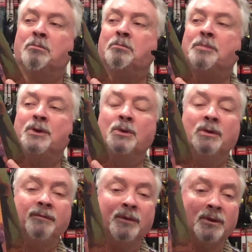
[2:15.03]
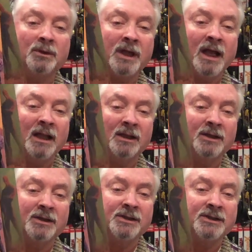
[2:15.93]
beautiful
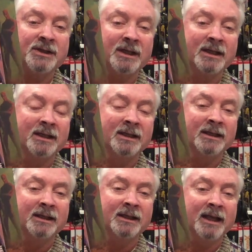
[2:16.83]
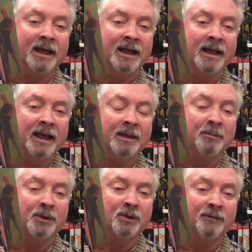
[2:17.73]
colors and a
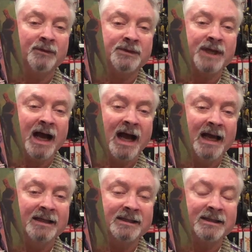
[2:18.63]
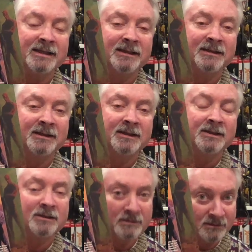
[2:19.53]
beautiful size.
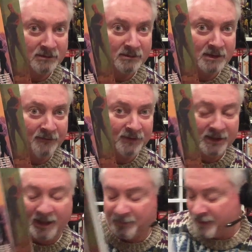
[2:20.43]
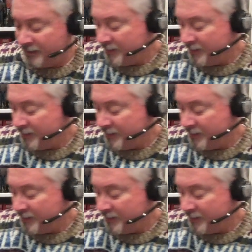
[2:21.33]
Definitely upgrade